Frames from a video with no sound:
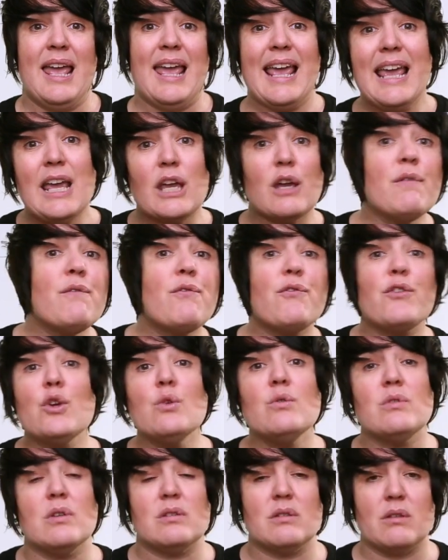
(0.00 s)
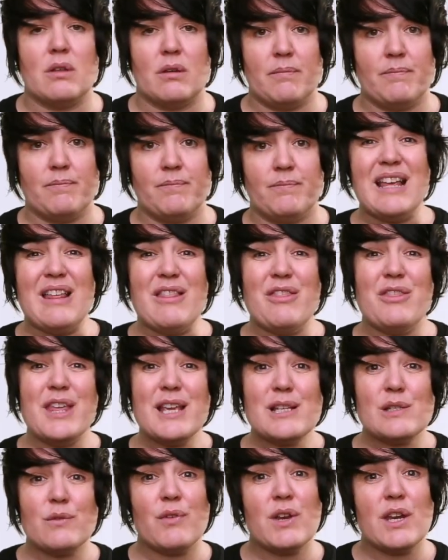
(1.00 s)
It confuses them.
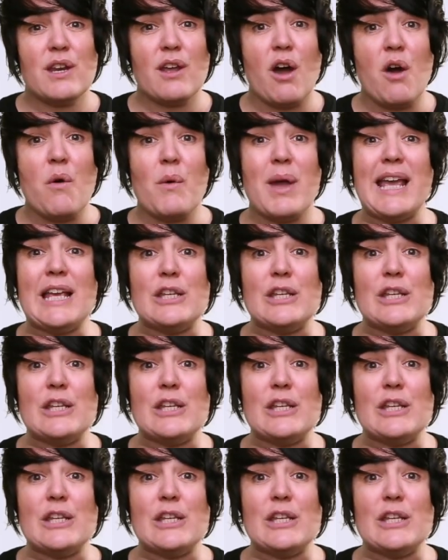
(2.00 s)
This video